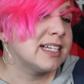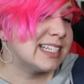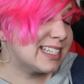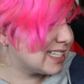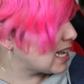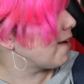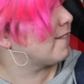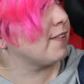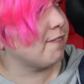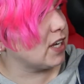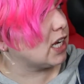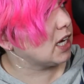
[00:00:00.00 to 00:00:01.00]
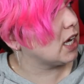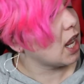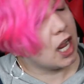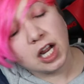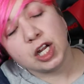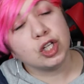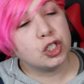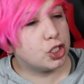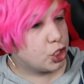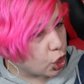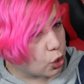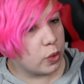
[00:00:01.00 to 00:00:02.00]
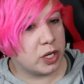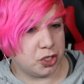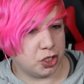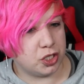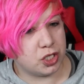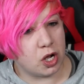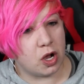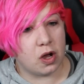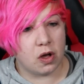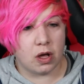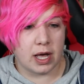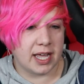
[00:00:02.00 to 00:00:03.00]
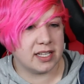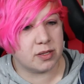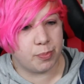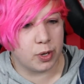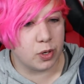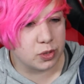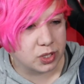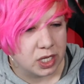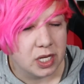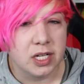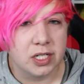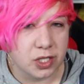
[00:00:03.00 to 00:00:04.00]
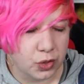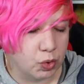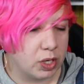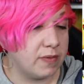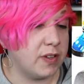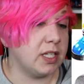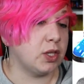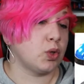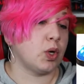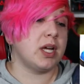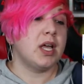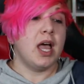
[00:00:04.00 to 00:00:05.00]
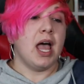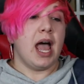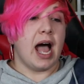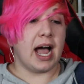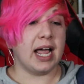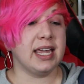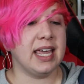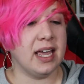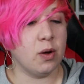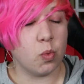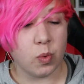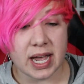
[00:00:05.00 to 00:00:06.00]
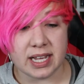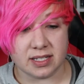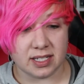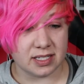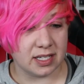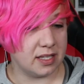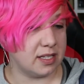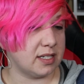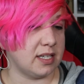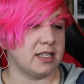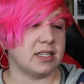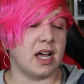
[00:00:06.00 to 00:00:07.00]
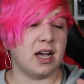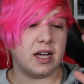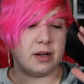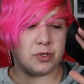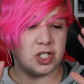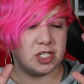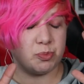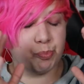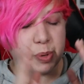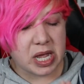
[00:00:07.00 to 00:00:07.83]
7 feet 2 inches tall, as opposed to 3 feet 3. I can't wait to see this. Just